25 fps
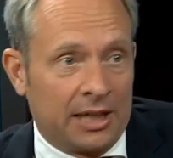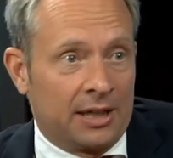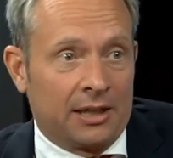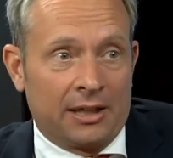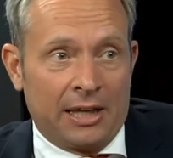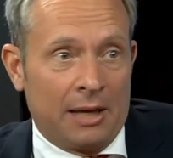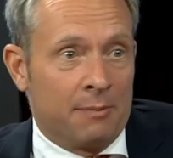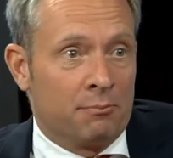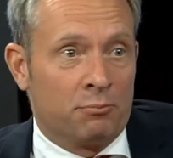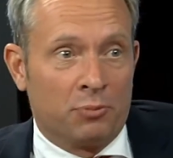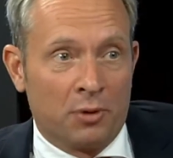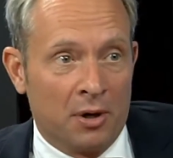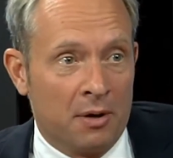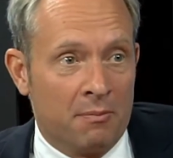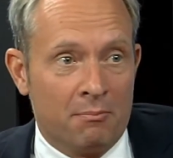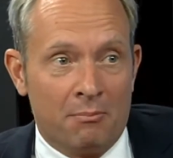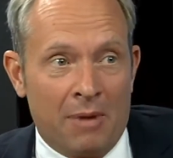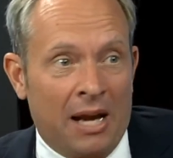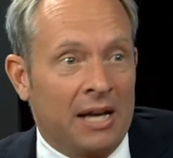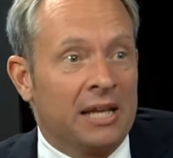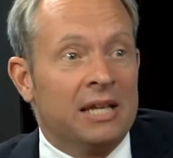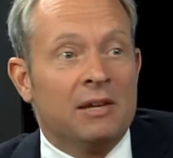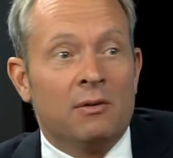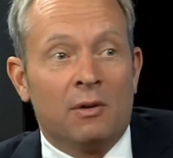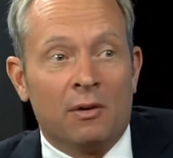they can print
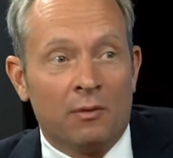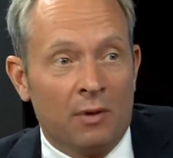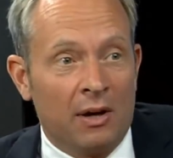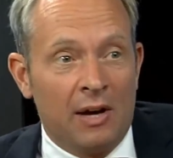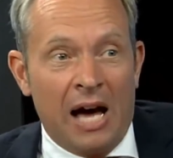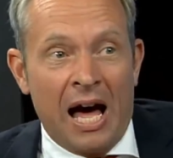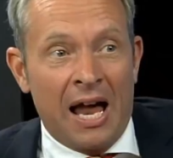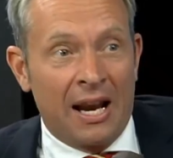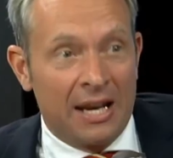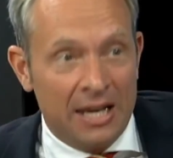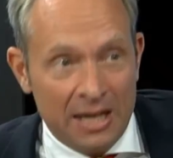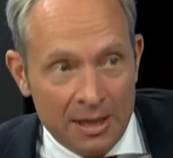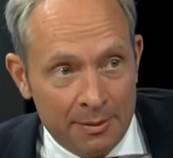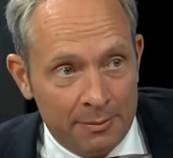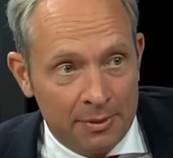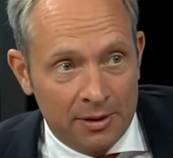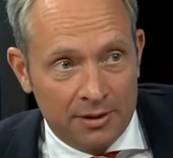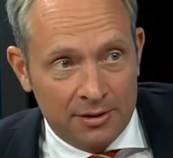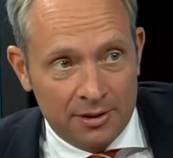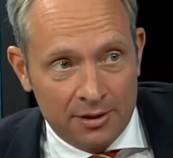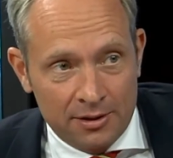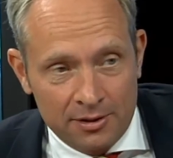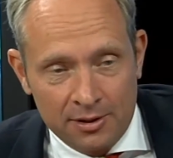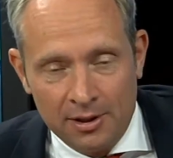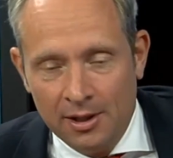money,
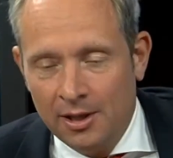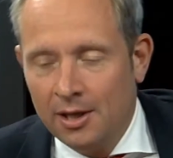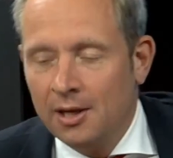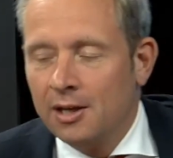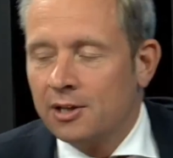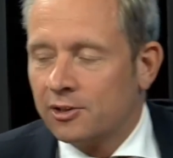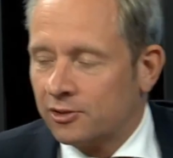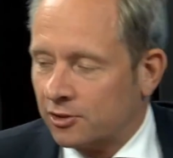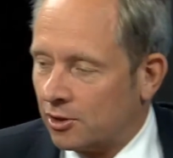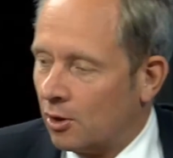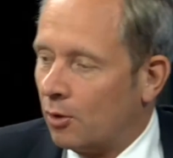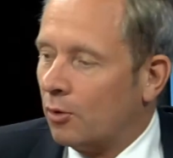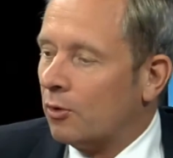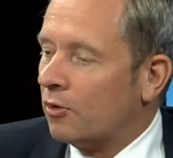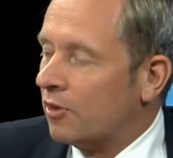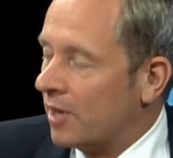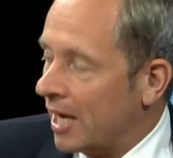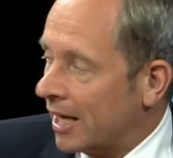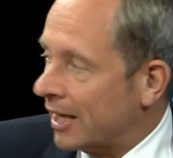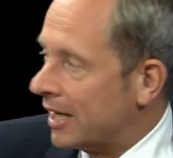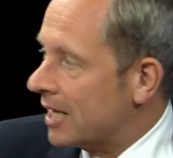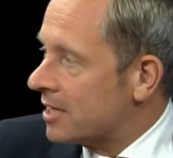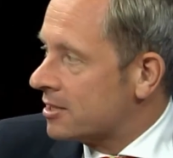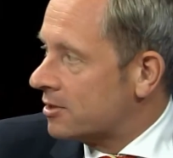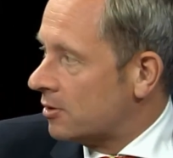unlimited, so
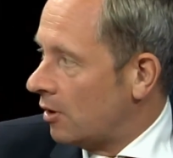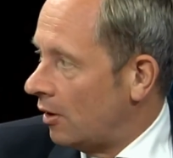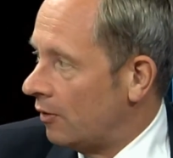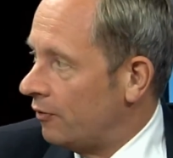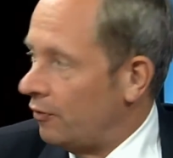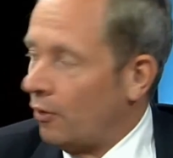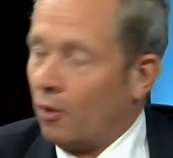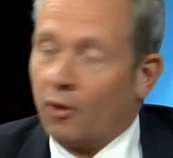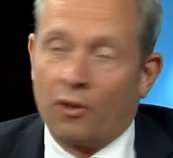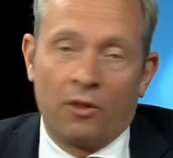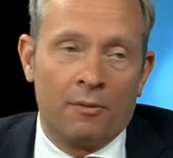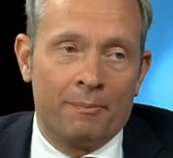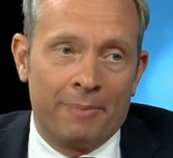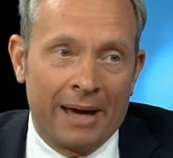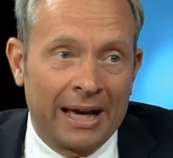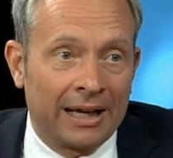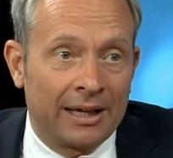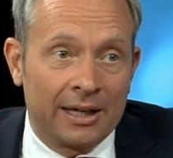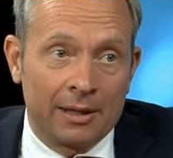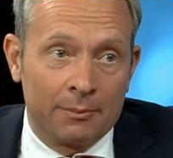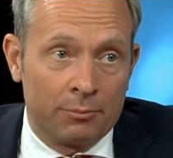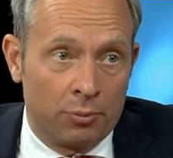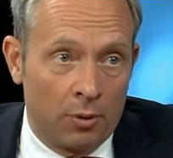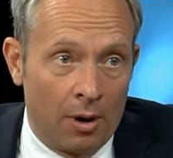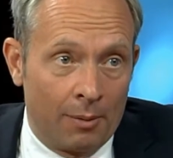they can solve all the
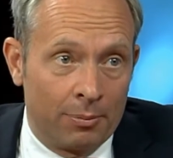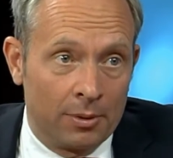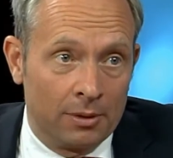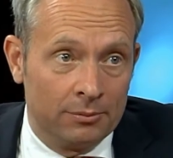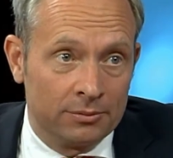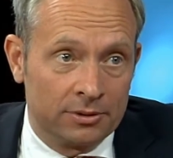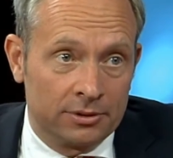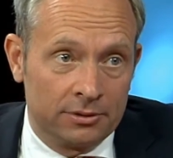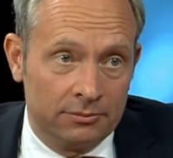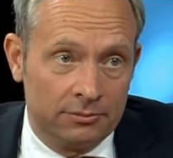banking problems.